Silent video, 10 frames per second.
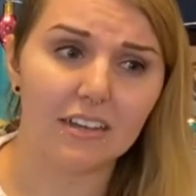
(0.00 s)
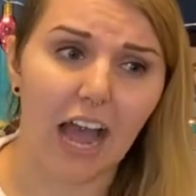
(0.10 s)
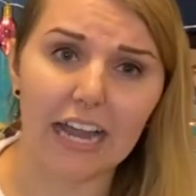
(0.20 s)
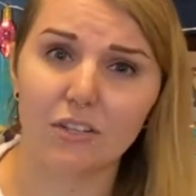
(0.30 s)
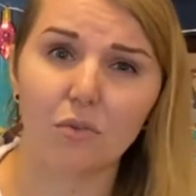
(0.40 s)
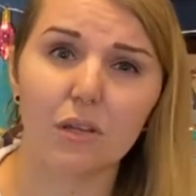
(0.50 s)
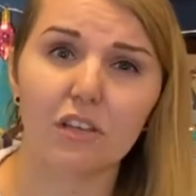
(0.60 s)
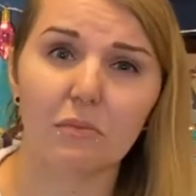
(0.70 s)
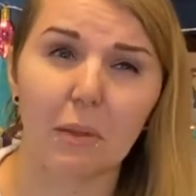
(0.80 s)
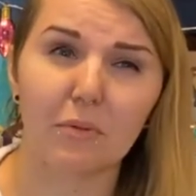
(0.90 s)
I don't really
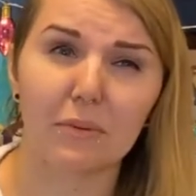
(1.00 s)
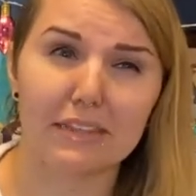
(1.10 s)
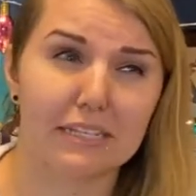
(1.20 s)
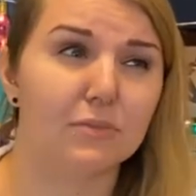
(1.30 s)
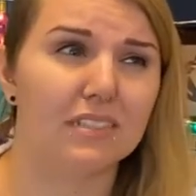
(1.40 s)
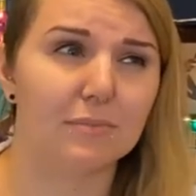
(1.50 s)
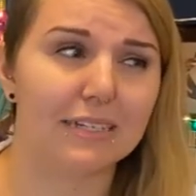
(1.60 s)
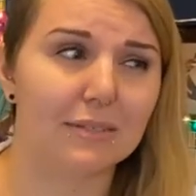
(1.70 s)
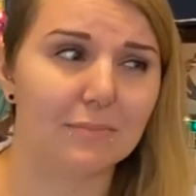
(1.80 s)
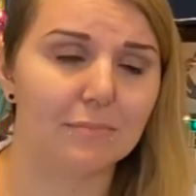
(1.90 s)
remember what this one's
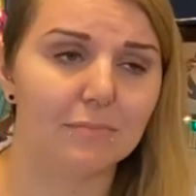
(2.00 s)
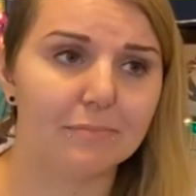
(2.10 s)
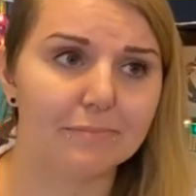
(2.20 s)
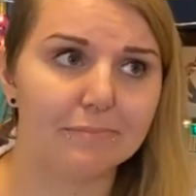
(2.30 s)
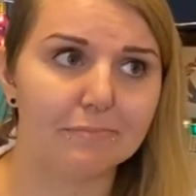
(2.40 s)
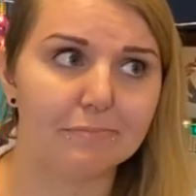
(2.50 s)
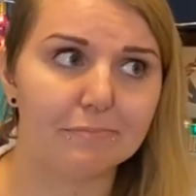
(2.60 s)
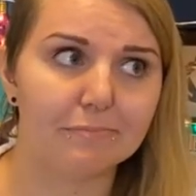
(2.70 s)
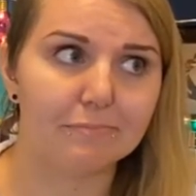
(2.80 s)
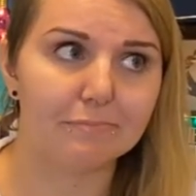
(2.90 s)
about
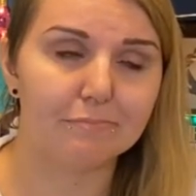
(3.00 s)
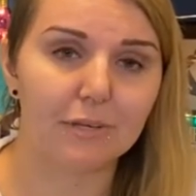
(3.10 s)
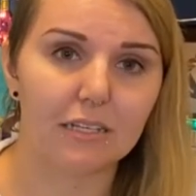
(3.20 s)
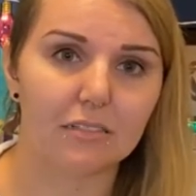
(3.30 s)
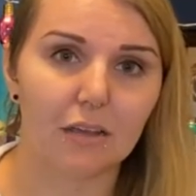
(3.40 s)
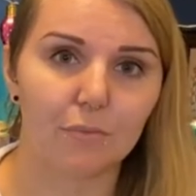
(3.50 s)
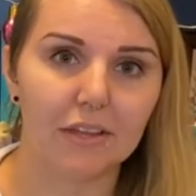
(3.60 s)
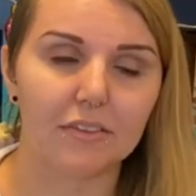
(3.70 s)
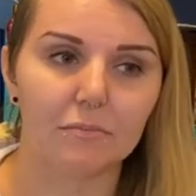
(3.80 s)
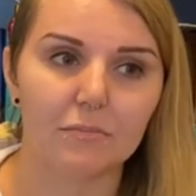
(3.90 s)
because I
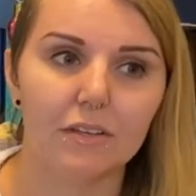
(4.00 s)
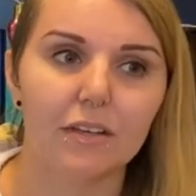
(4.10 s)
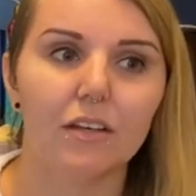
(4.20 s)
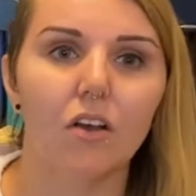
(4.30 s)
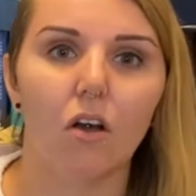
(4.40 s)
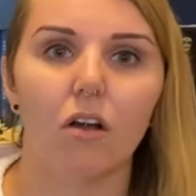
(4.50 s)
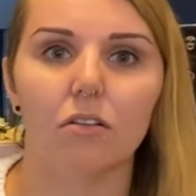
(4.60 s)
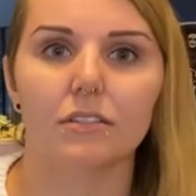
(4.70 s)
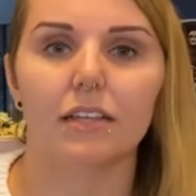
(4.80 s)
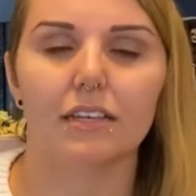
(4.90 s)
read them
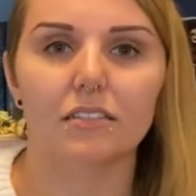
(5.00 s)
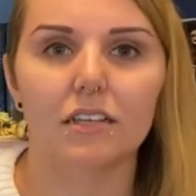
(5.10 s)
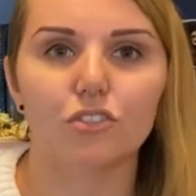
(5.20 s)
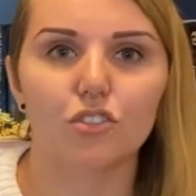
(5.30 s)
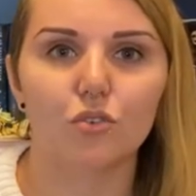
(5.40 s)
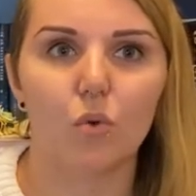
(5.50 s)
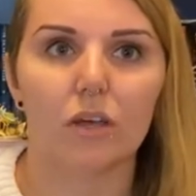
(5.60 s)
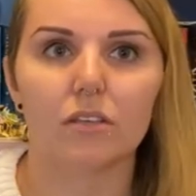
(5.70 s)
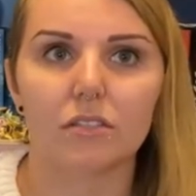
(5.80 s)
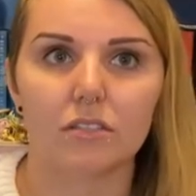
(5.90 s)
all in like such
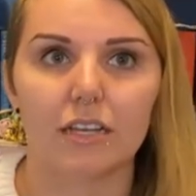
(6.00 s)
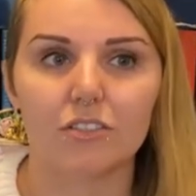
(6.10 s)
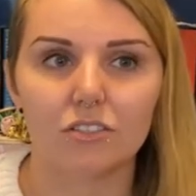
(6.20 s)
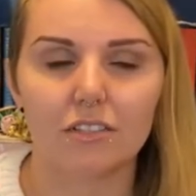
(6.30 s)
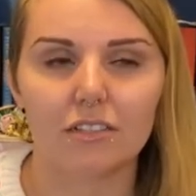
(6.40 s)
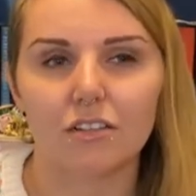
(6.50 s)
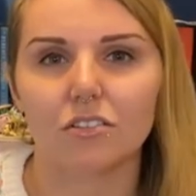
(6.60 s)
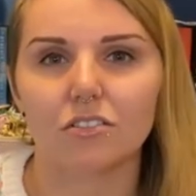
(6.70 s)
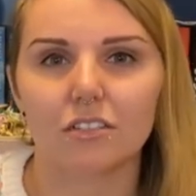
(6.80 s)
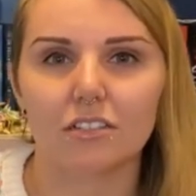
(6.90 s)
quick succession that they all
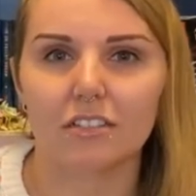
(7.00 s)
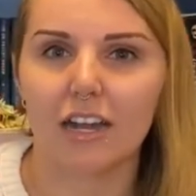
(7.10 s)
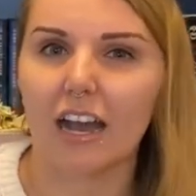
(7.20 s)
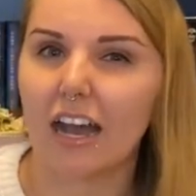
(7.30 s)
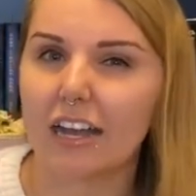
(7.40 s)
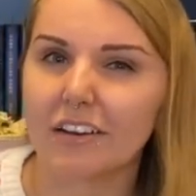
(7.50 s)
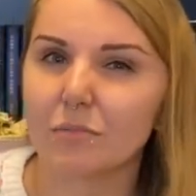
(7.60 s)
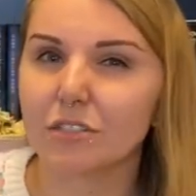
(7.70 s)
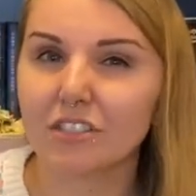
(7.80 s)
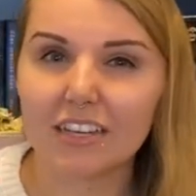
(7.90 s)
started to kind of
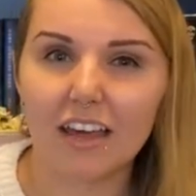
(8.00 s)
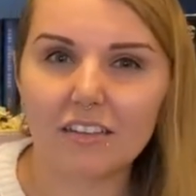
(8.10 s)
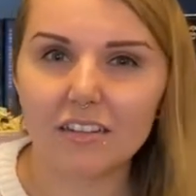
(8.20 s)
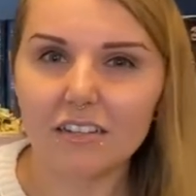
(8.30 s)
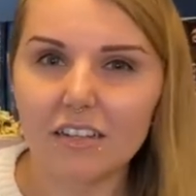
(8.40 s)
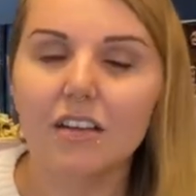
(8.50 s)
blur together.